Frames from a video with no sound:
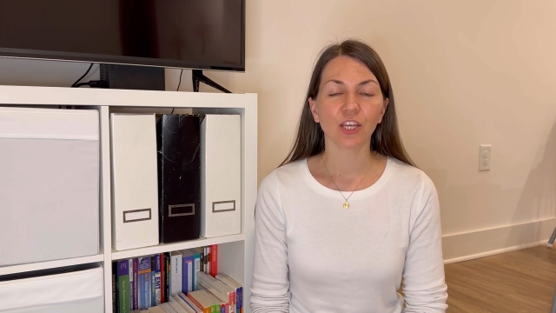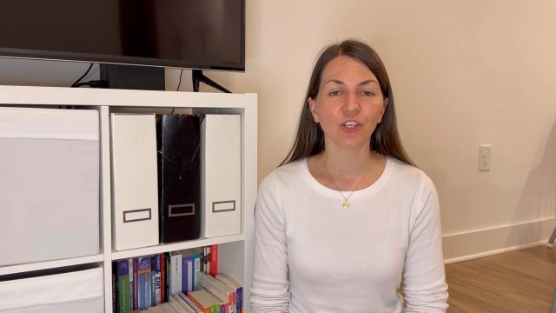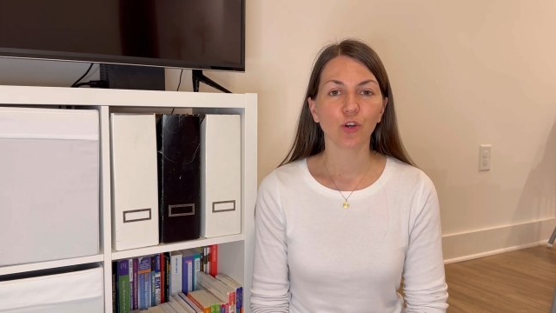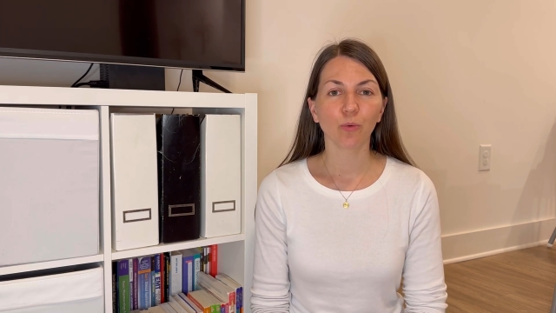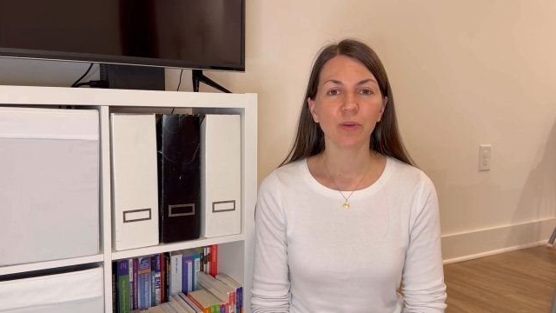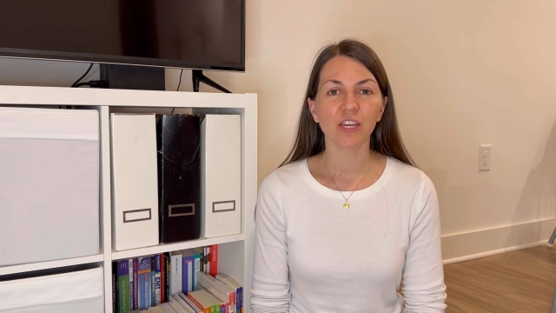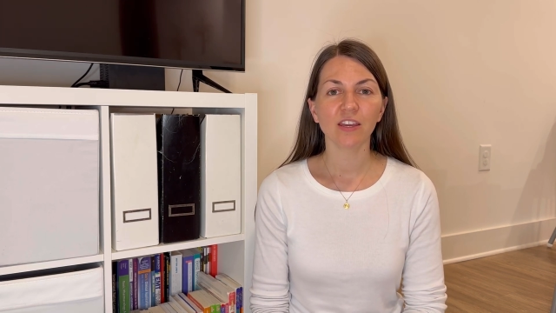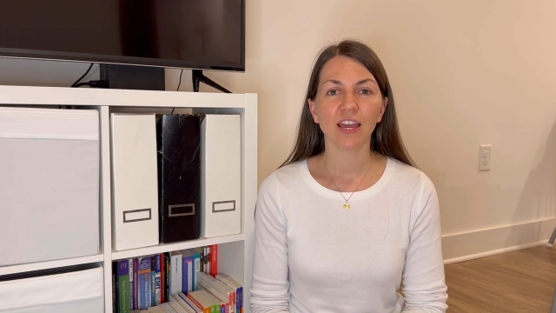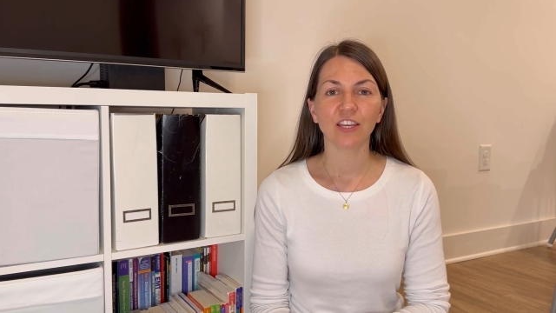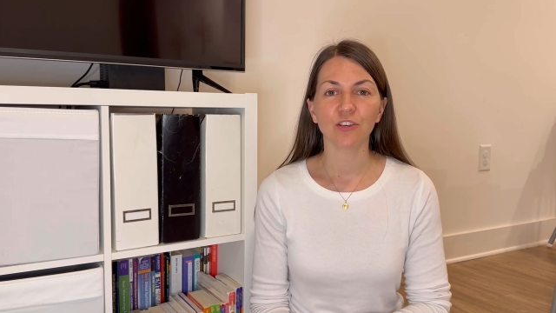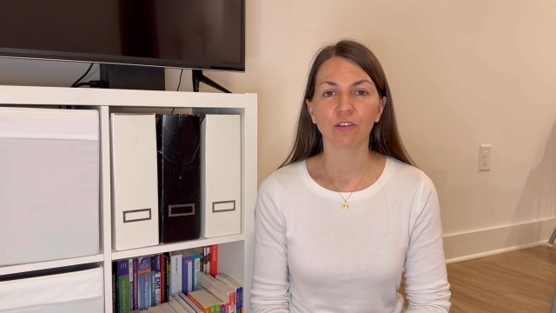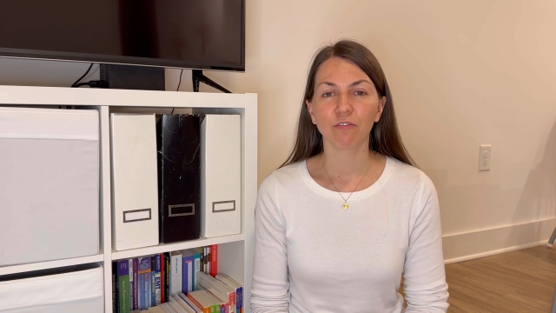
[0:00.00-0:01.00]
yoovee
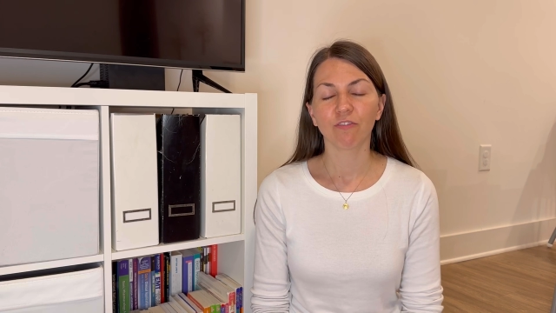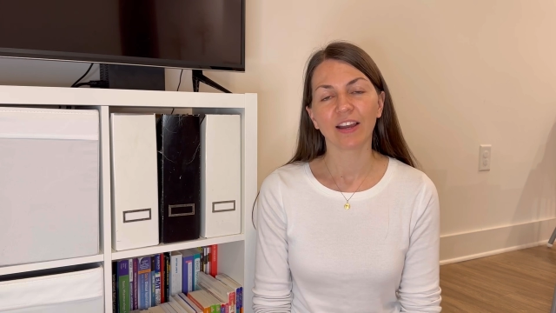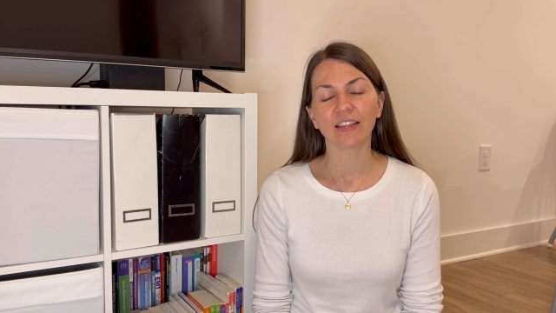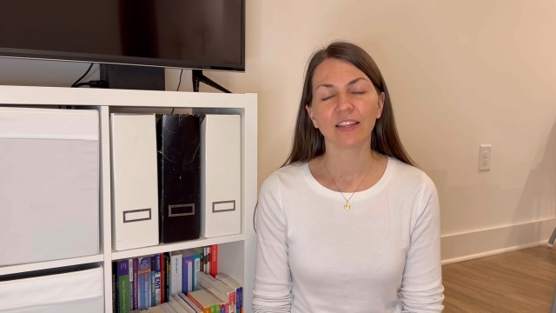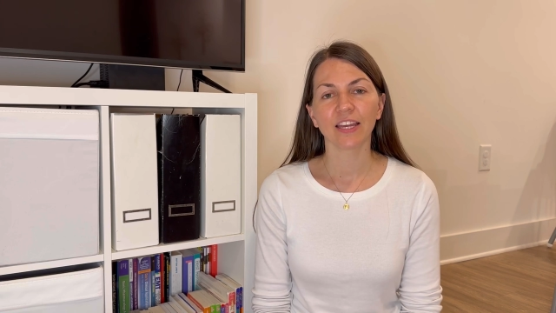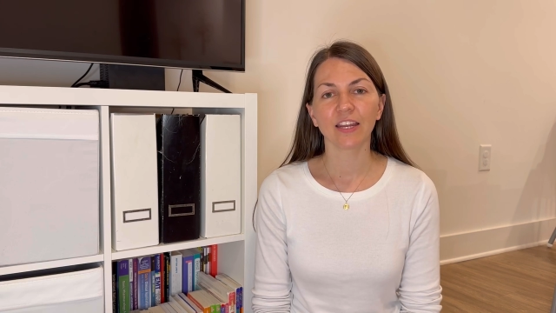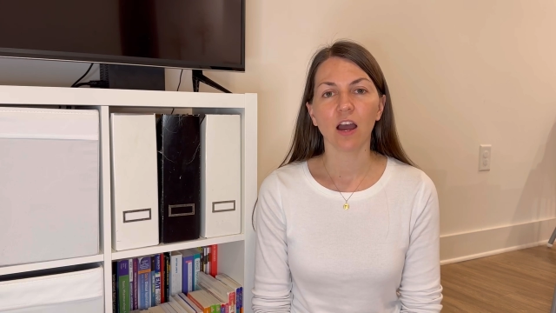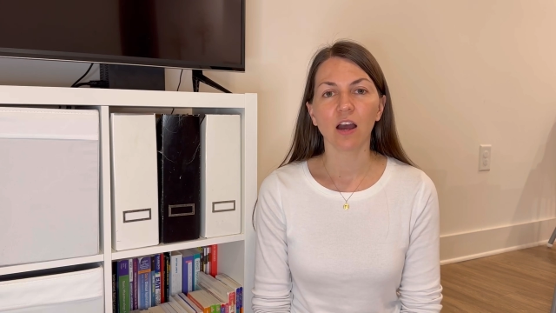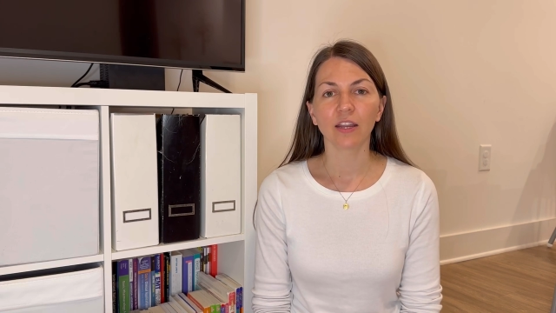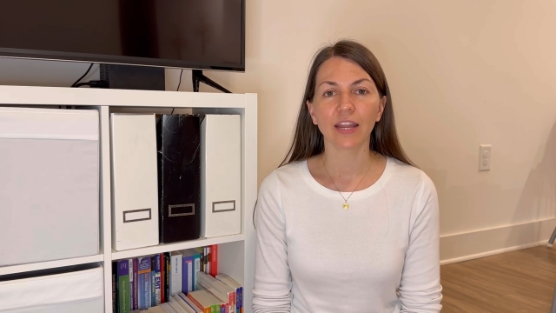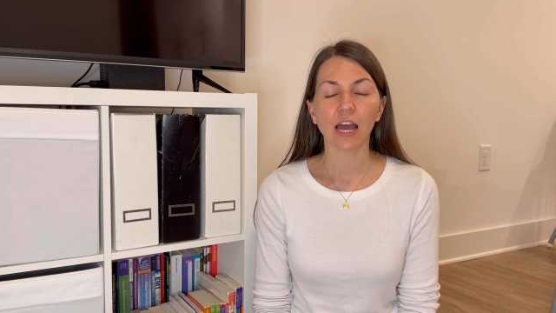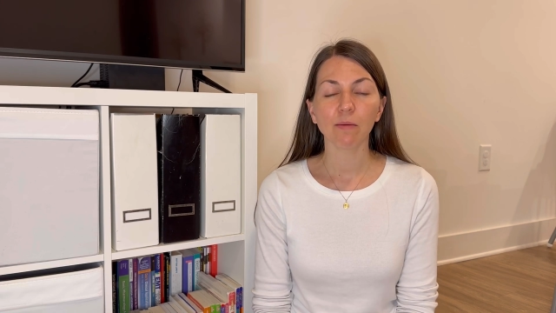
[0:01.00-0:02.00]
and you can find it
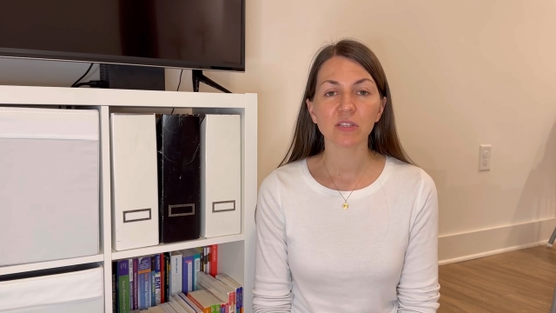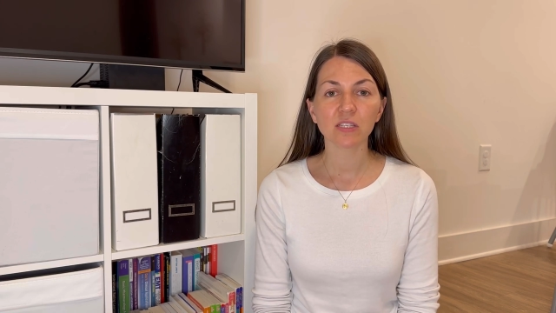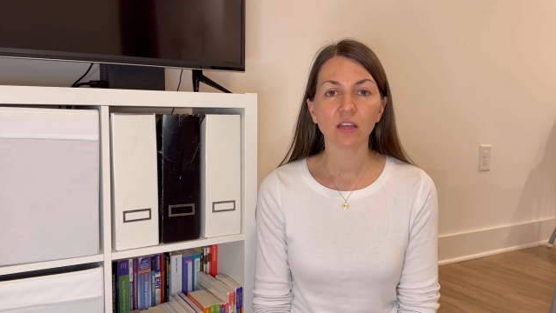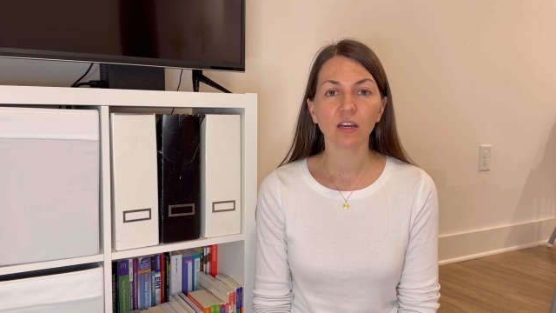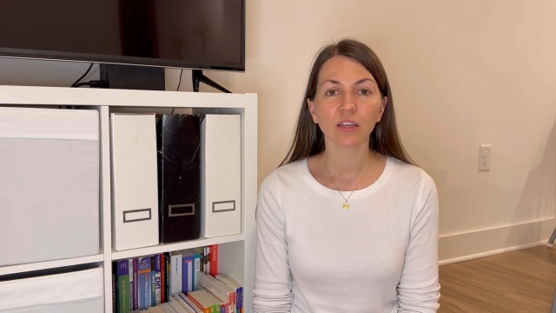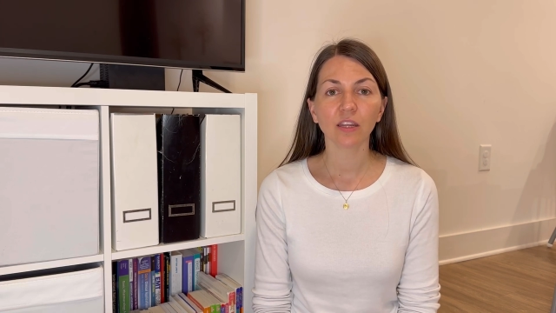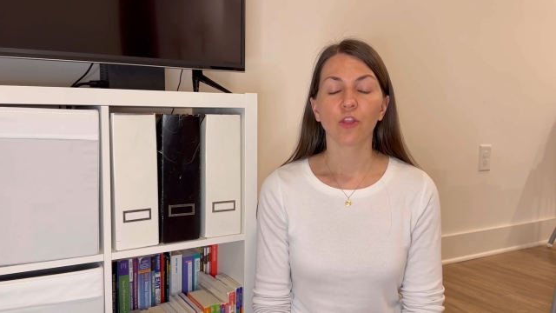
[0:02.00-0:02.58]
on Amazon.